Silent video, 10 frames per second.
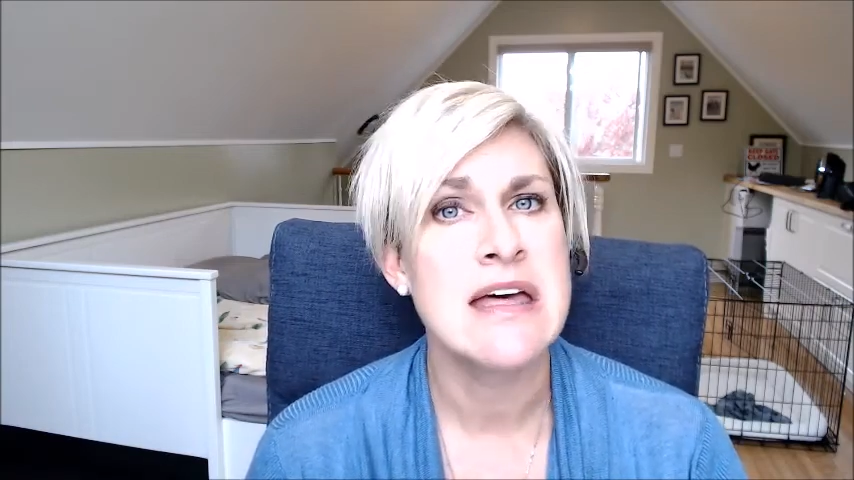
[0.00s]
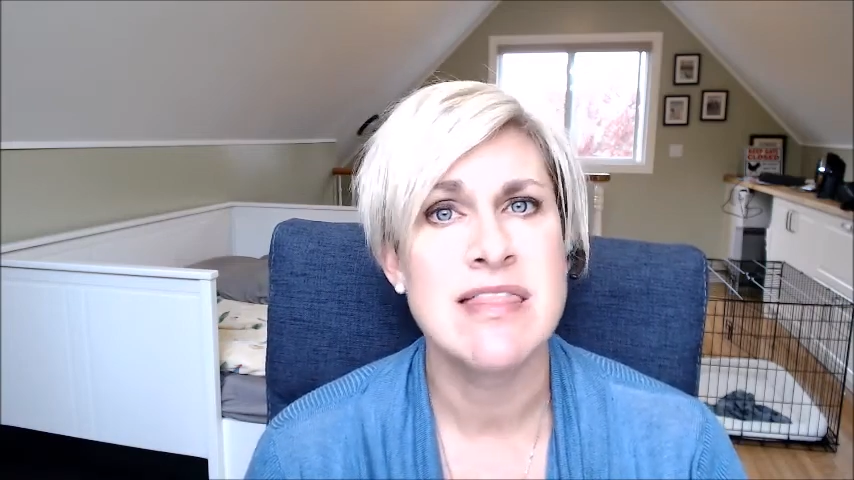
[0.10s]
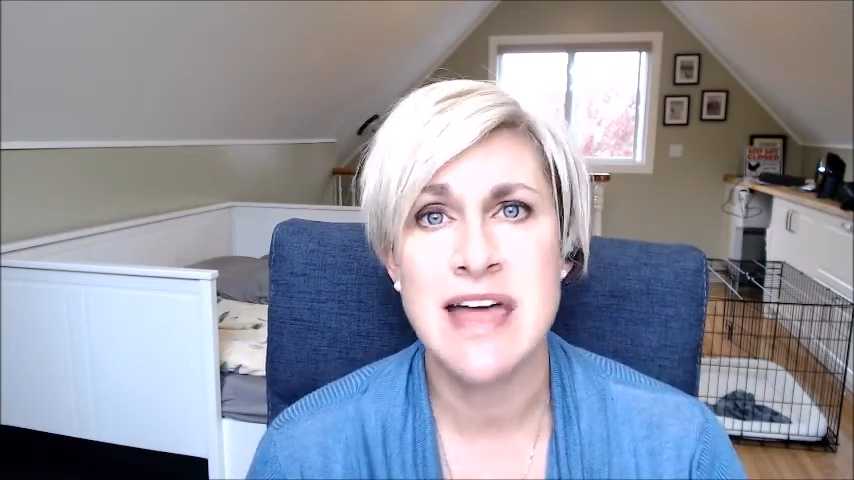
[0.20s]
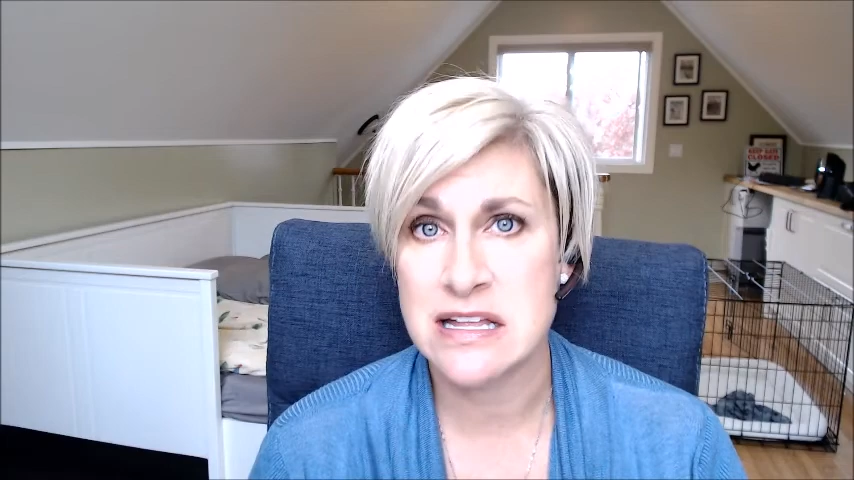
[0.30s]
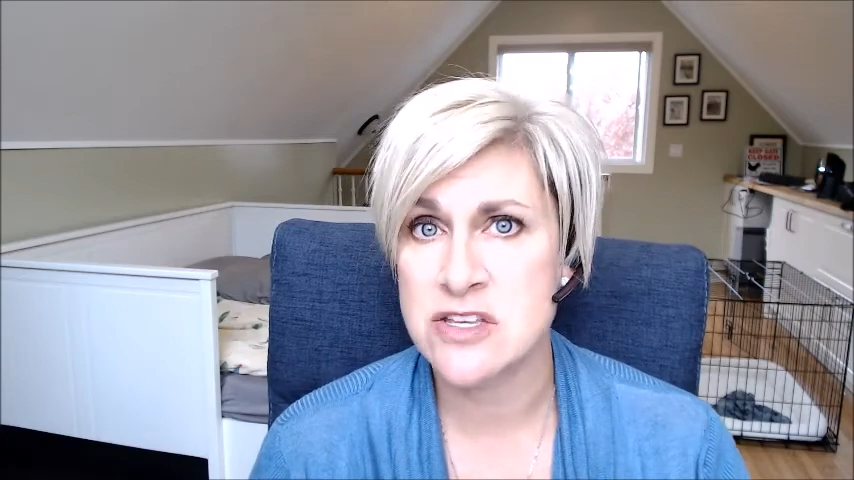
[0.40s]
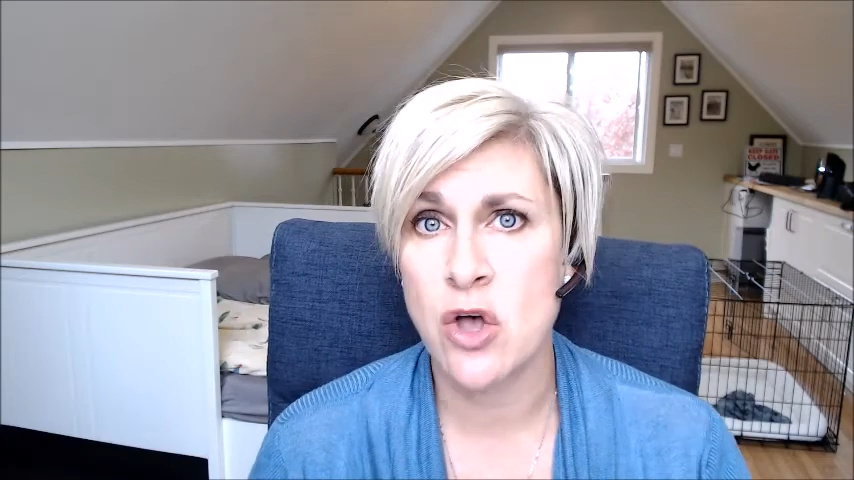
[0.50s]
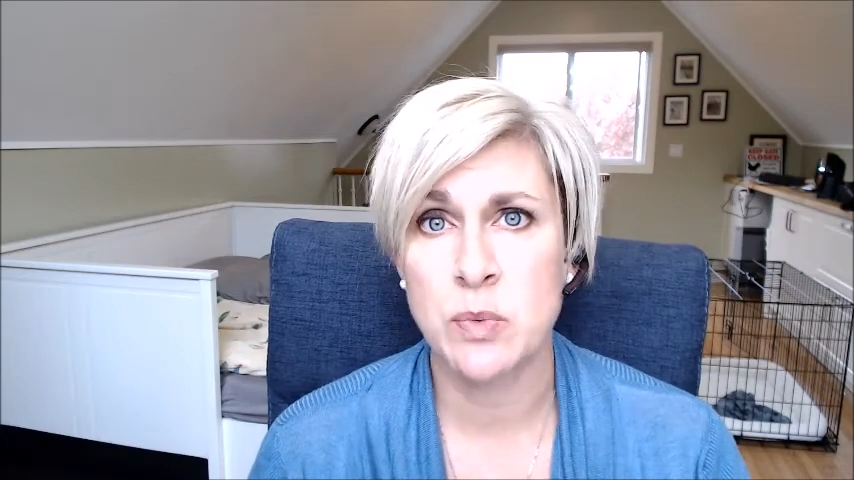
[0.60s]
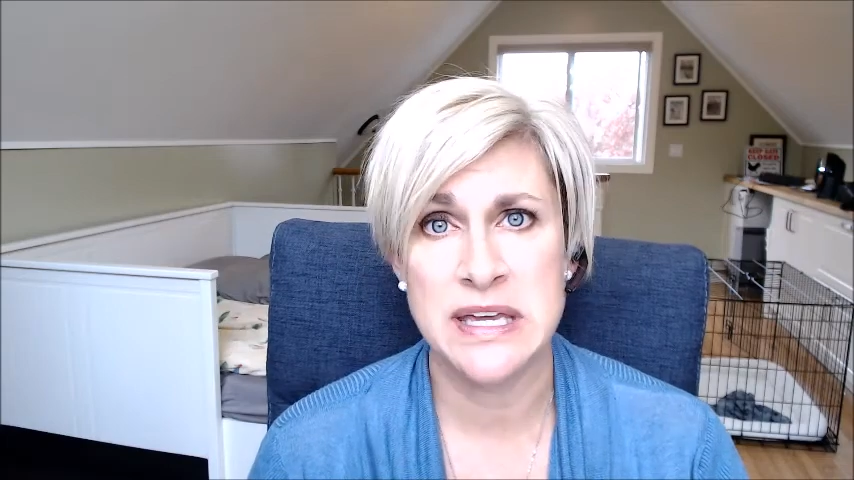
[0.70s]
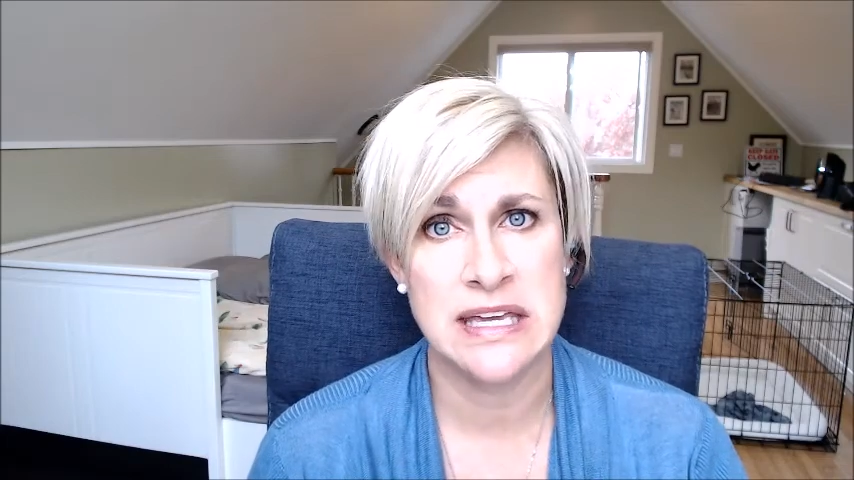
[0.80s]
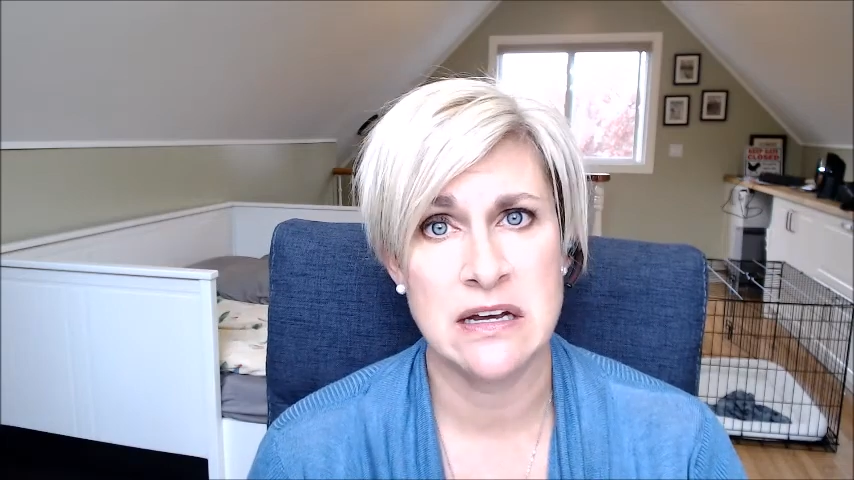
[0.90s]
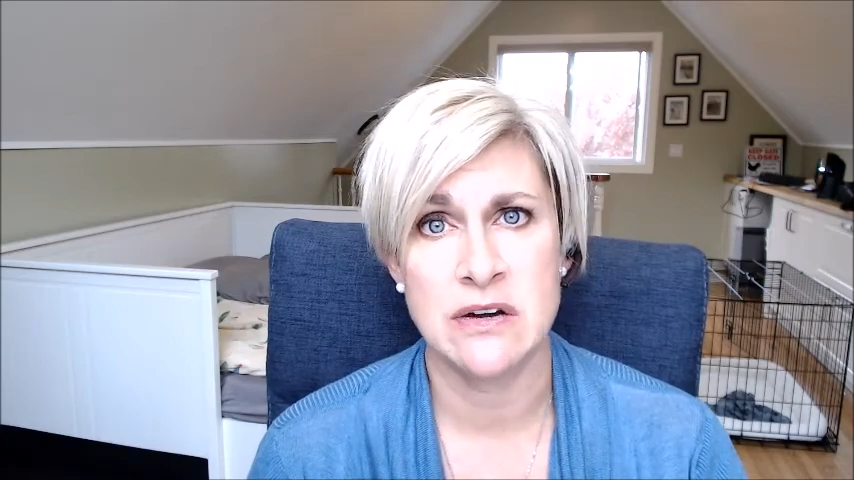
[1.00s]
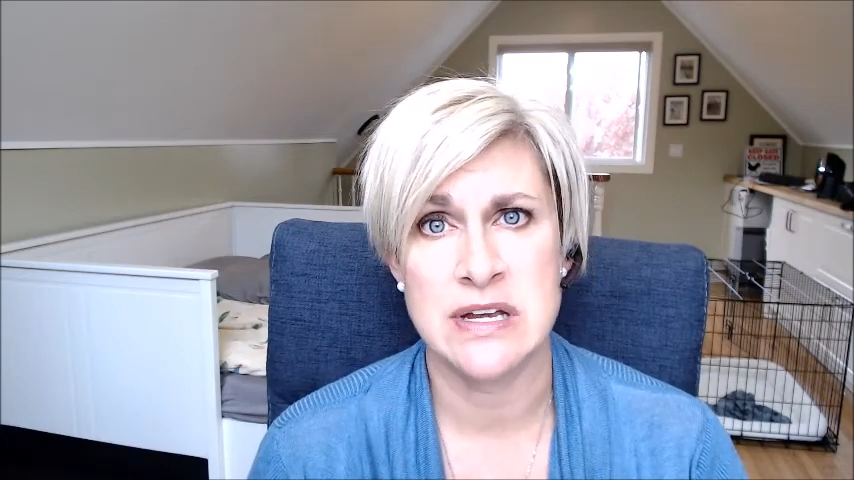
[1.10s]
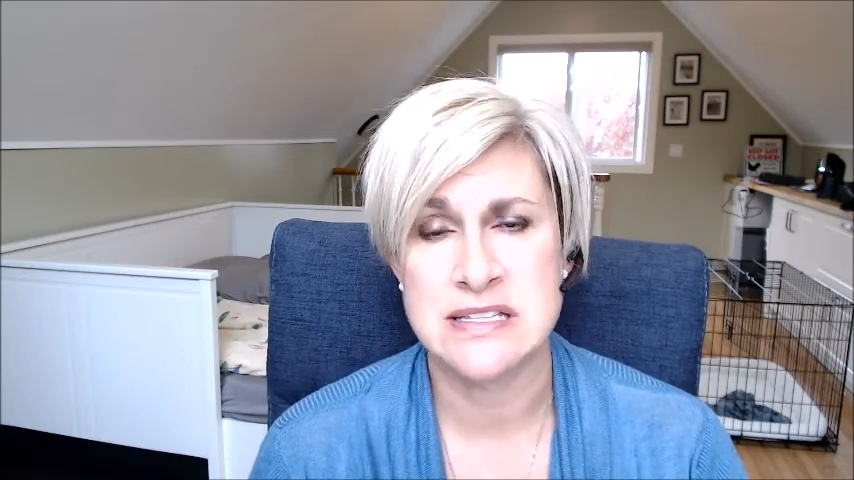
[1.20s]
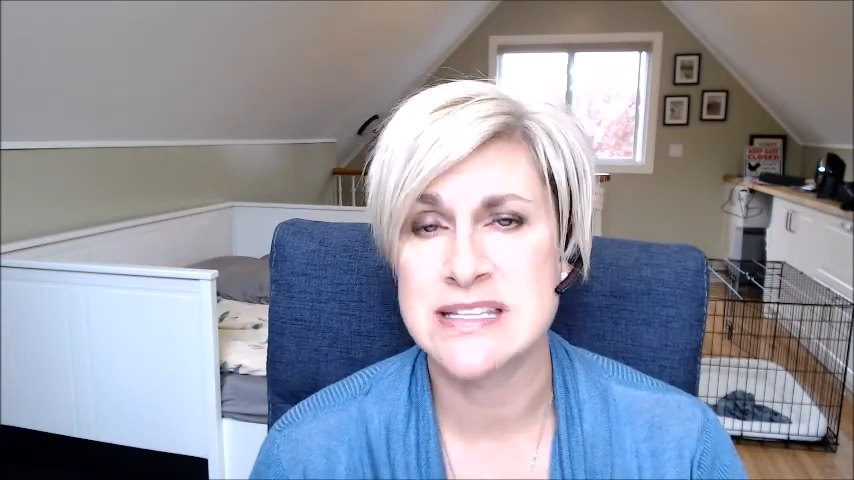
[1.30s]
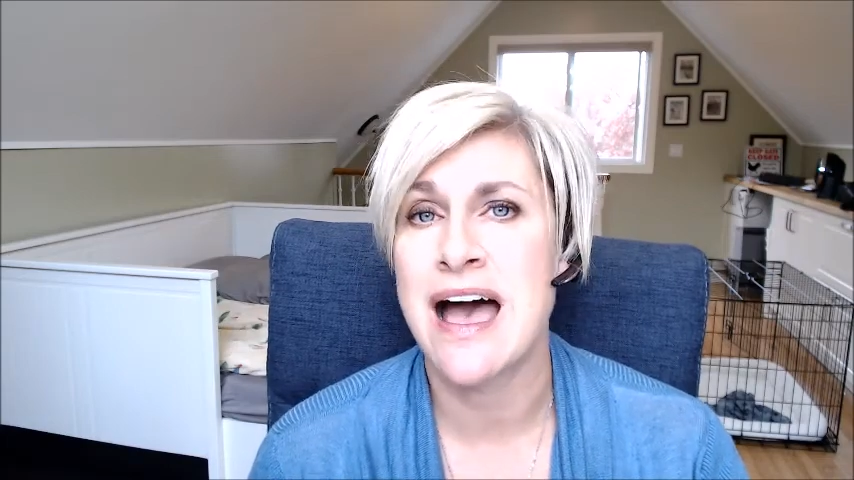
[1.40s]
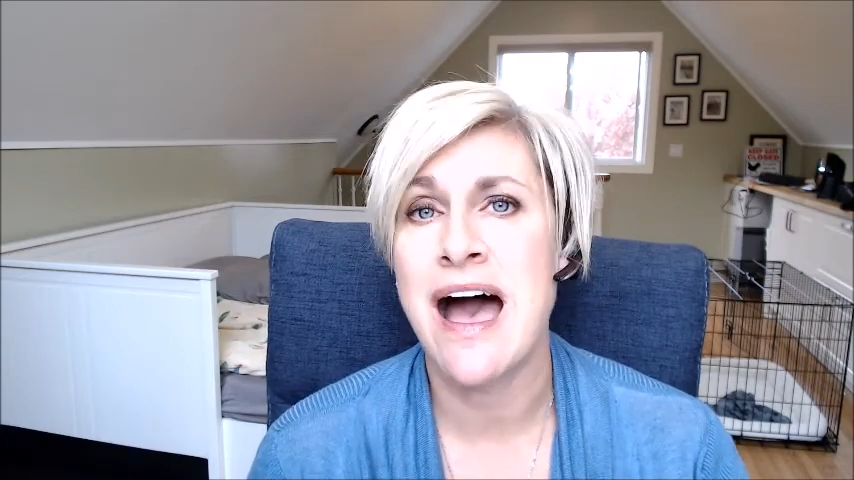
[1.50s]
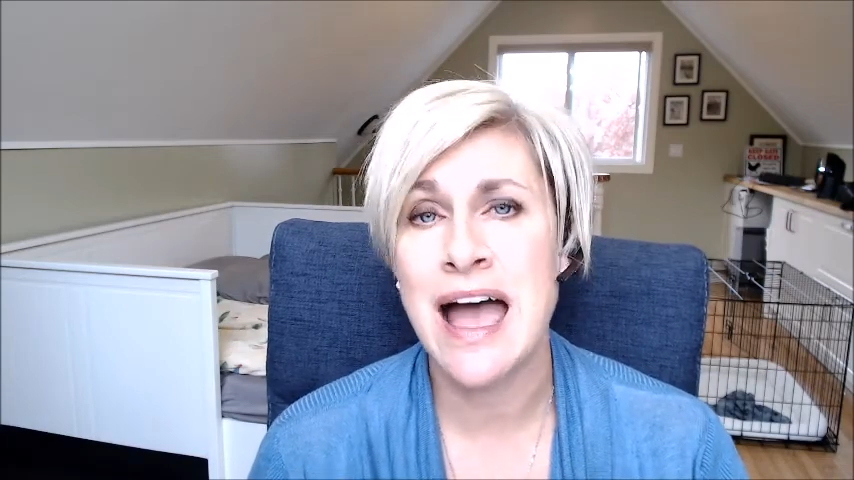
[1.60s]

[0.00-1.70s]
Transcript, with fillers: that's all we hear is,